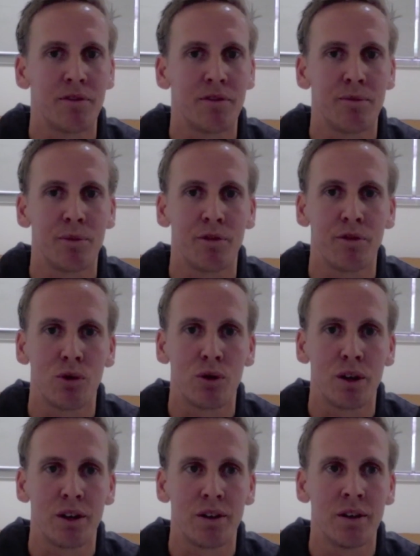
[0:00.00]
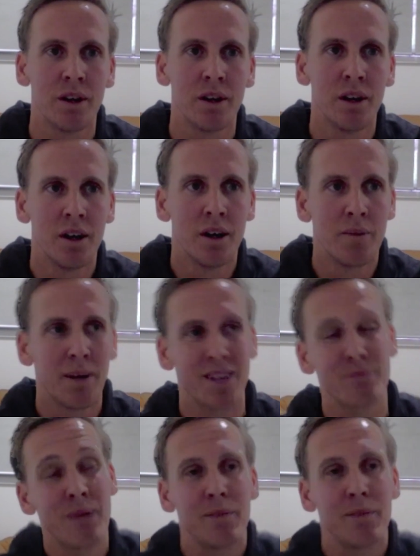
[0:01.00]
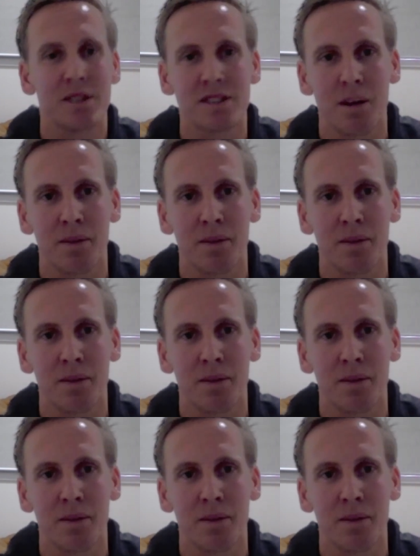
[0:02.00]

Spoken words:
before, and but it's maybe it's something